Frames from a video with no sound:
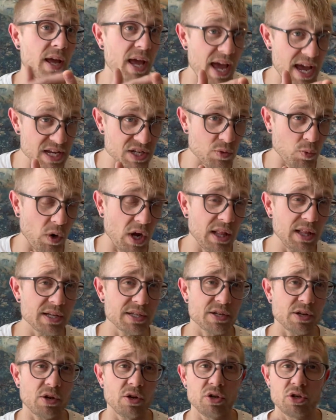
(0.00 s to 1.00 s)
as well as
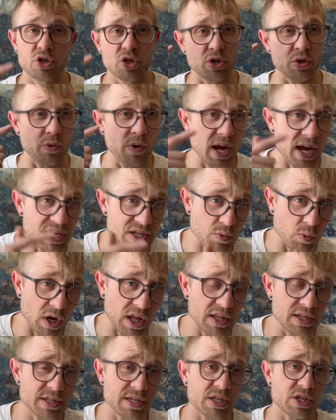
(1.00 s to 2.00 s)
a good shoe, as
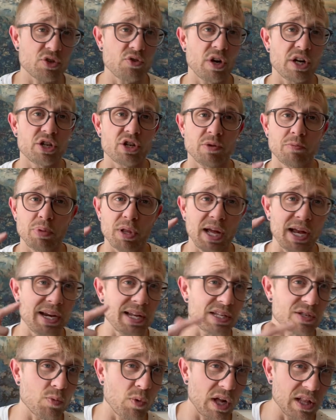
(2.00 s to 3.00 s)
well as a stretching plan,
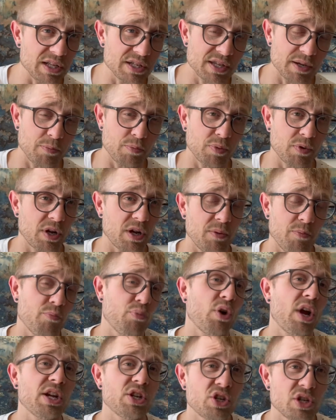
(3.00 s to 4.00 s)
as well as a
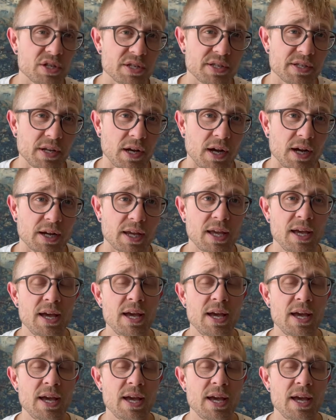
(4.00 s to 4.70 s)
compression sock,